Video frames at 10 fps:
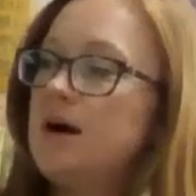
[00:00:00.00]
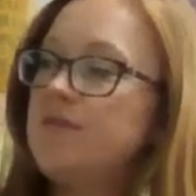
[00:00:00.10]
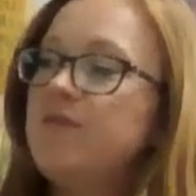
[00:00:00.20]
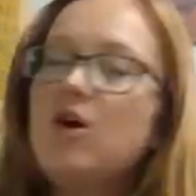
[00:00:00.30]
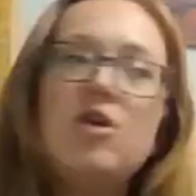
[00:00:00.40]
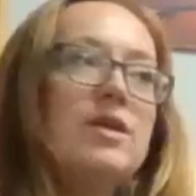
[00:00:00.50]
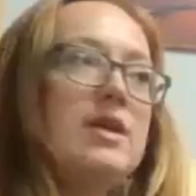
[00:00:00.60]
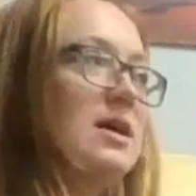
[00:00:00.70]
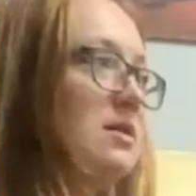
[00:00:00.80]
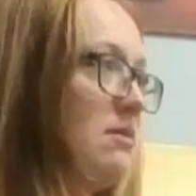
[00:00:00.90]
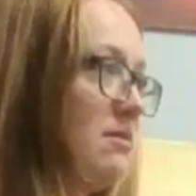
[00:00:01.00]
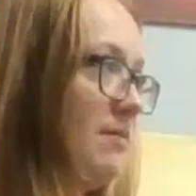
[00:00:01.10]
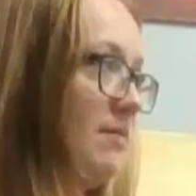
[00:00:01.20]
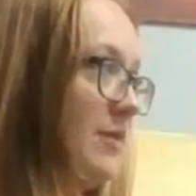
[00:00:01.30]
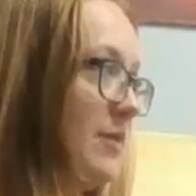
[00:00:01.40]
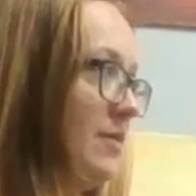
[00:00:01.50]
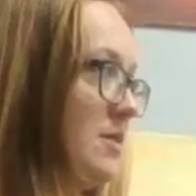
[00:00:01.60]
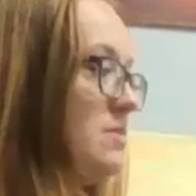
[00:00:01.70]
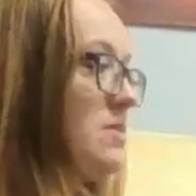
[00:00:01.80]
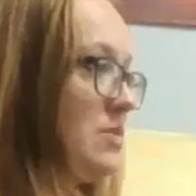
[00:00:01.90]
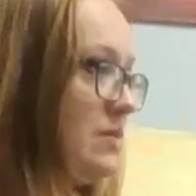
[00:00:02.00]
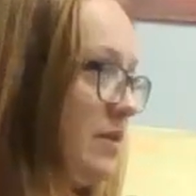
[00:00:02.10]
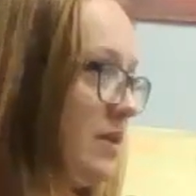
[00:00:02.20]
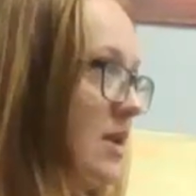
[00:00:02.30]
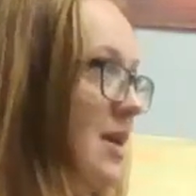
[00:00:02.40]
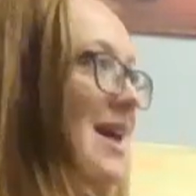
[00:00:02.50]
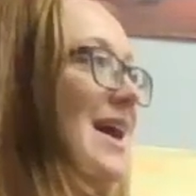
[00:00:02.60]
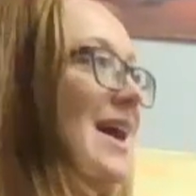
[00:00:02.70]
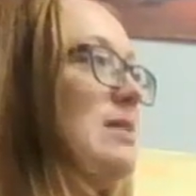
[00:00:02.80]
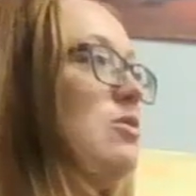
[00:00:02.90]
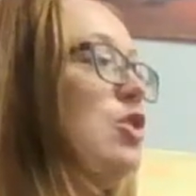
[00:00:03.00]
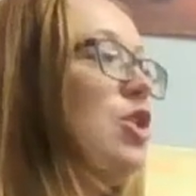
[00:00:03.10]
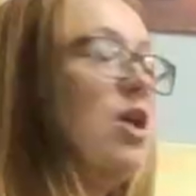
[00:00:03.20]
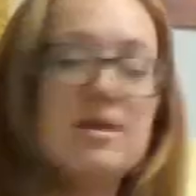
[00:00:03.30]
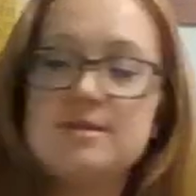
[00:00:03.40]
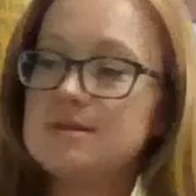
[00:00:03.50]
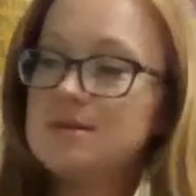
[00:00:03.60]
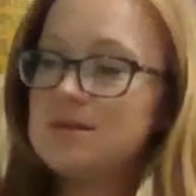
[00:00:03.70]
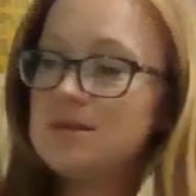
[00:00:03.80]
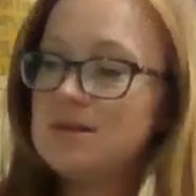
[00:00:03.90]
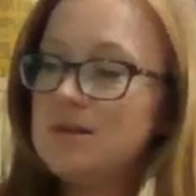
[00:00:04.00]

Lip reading: I fall in. Sometimes we fall in. I am lost.